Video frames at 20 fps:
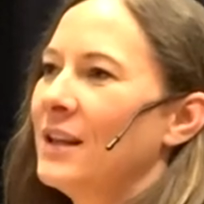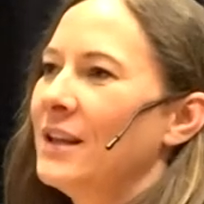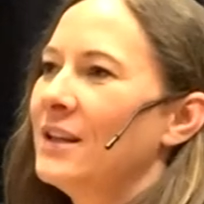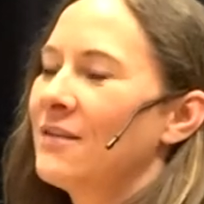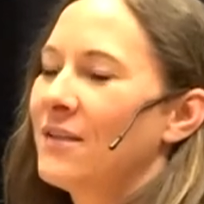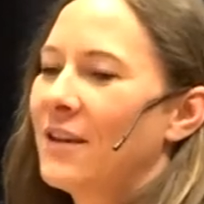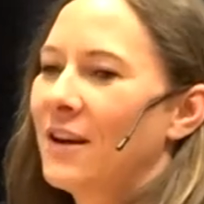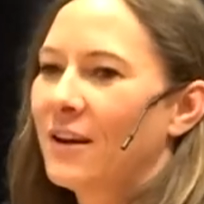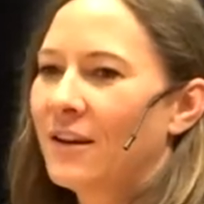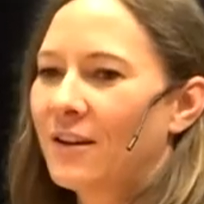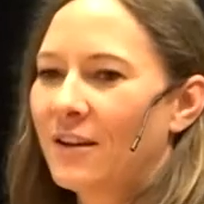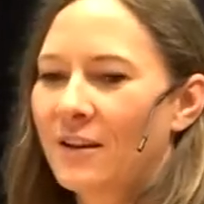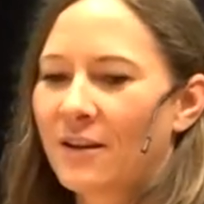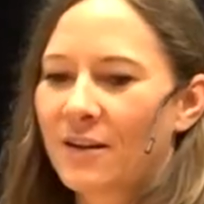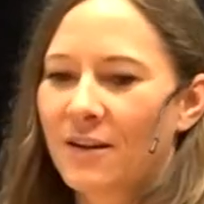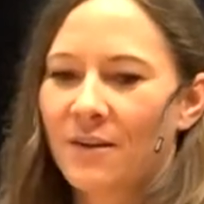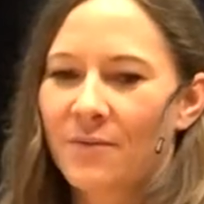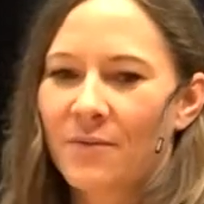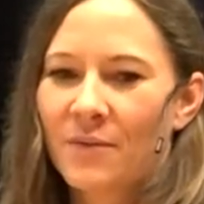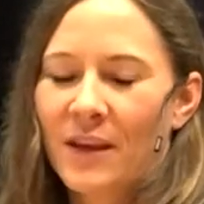need their,
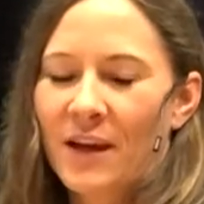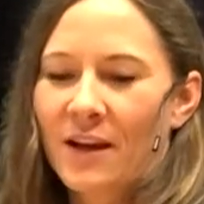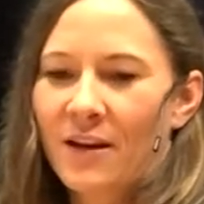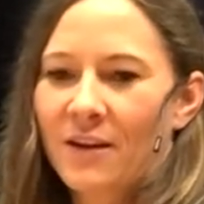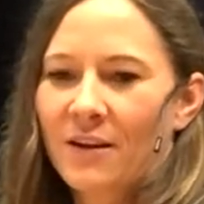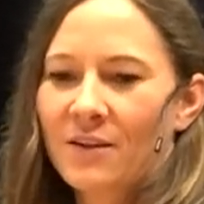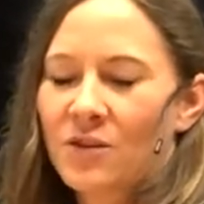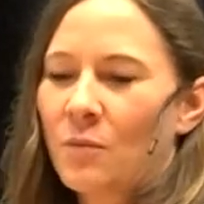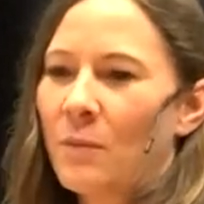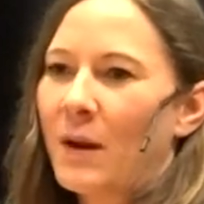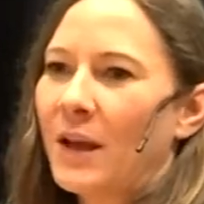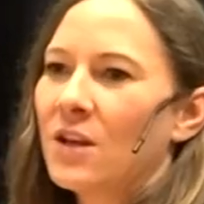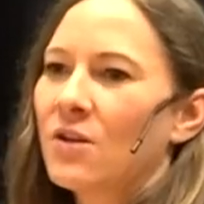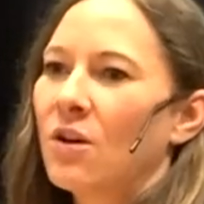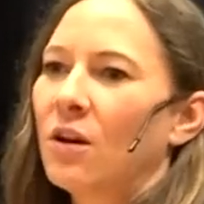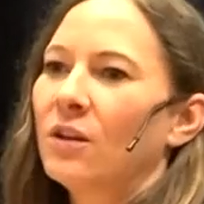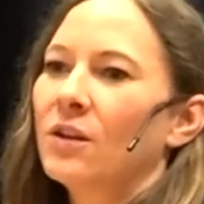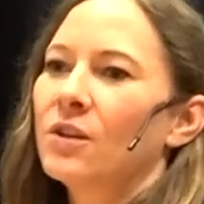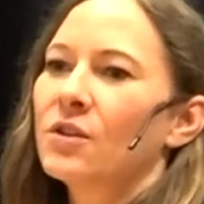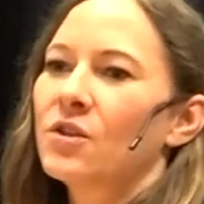um, their domain
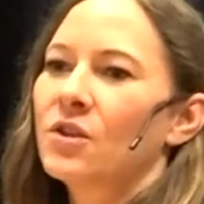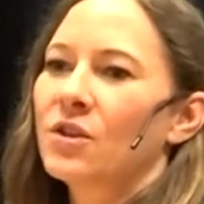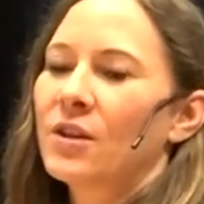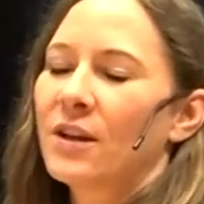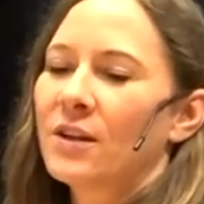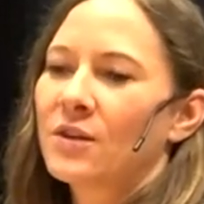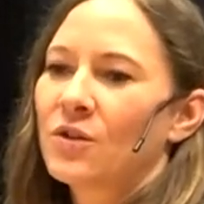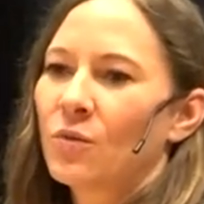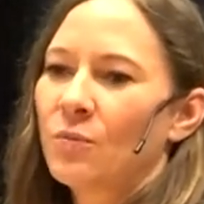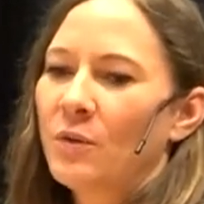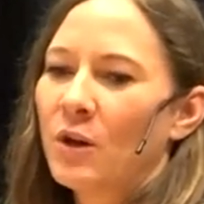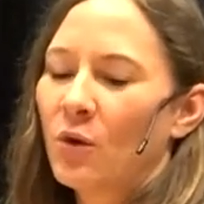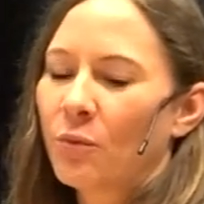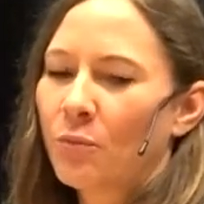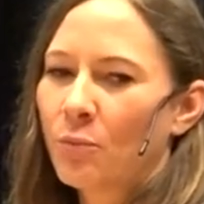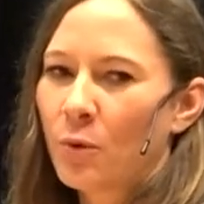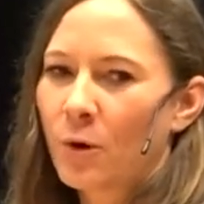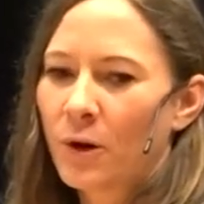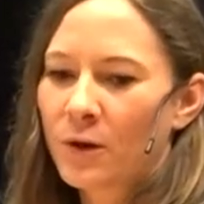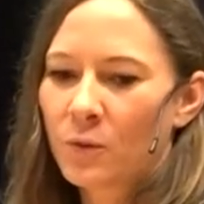knowledge uh, to be
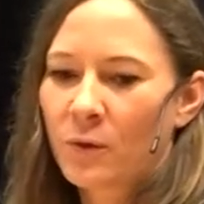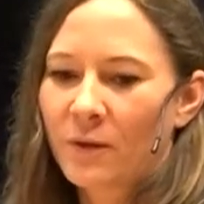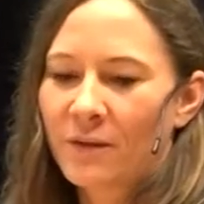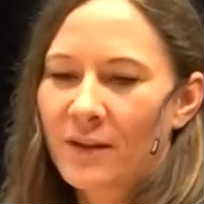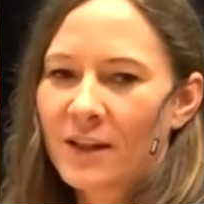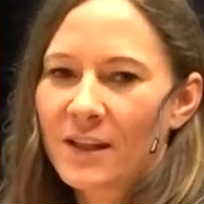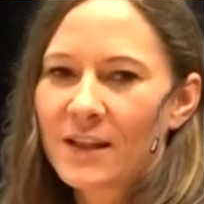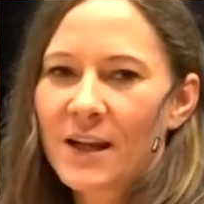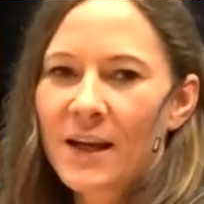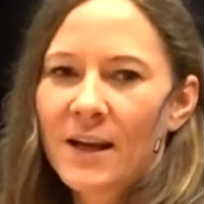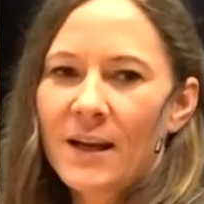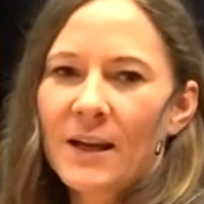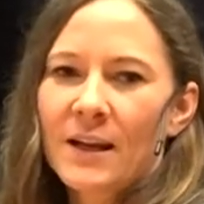on board with it.